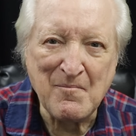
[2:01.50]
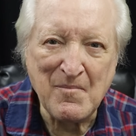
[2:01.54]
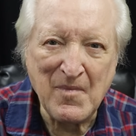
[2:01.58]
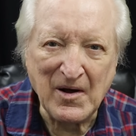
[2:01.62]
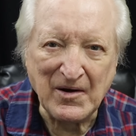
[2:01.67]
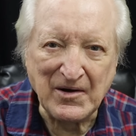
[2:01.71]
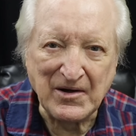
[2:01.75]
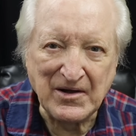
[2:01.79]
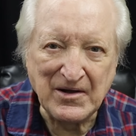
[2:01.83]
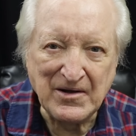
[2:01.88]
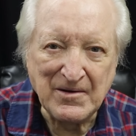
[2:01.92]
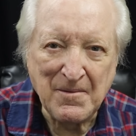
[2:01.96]

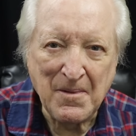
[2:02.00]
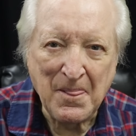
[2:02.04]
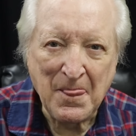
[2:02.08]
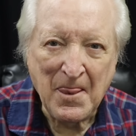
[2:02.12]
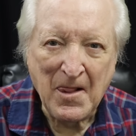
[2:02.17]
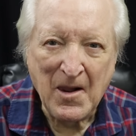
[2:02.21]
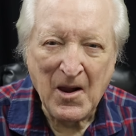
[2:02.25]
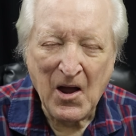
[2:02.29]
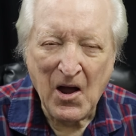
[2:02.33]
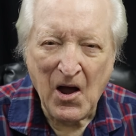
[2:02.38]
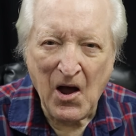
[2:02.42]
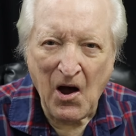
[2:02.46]
money
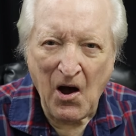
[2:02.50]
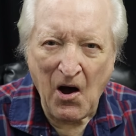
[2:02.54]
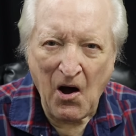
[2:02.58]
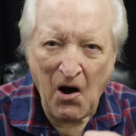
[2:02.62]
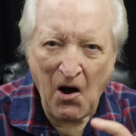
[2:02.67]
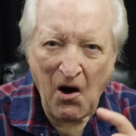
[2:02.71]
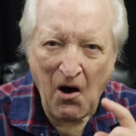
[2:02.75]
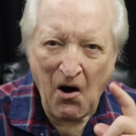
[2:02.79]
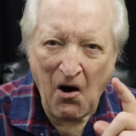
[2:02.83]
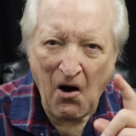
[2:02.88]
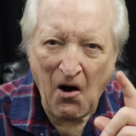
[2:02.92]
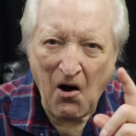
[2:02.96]

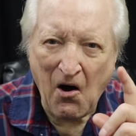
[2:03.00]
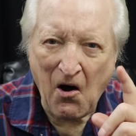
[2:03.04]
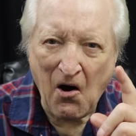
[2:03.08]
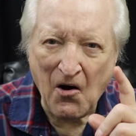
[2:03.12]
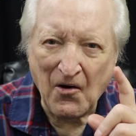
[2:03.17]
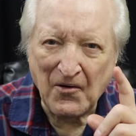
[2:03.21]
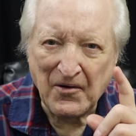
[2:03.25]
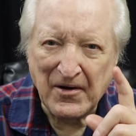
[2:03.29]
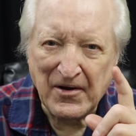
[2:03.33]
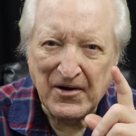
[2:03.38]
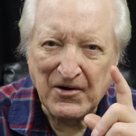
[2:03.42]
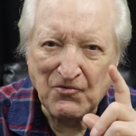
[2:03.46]

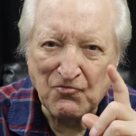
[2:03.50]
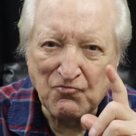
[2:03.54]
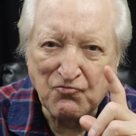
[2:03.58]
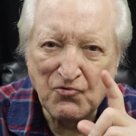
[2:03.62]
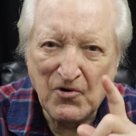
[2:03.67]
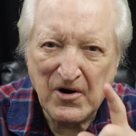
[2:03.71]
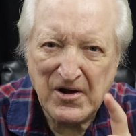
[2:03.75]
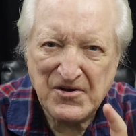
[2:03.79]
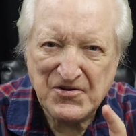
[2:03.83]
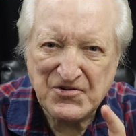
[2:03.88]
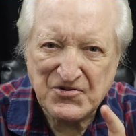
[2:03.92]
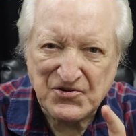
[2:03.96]
on a
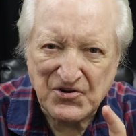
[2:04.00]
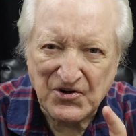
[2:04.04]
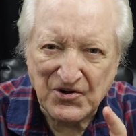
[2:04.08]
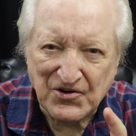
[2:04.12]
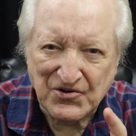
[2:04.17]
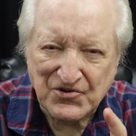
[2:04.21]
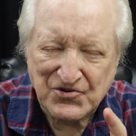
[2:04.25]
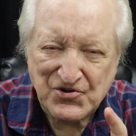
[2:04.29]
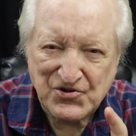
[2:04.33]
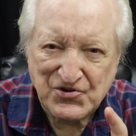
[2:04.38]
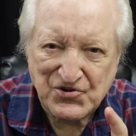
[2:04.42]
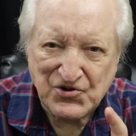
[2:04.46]

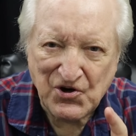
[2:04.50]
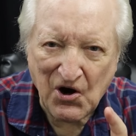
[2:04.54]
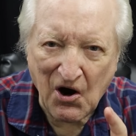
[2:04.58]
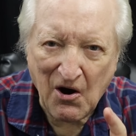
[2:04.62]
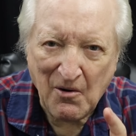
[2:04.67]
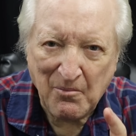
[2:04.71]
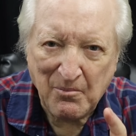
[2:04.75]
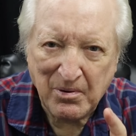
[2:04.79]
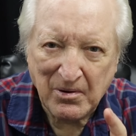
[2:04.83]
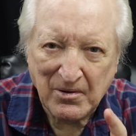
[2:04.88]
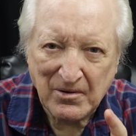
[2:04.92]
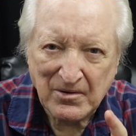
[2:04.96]
research
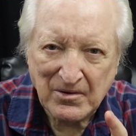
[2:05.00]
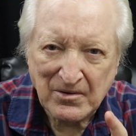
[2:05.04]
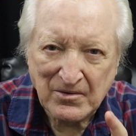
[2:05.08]
shop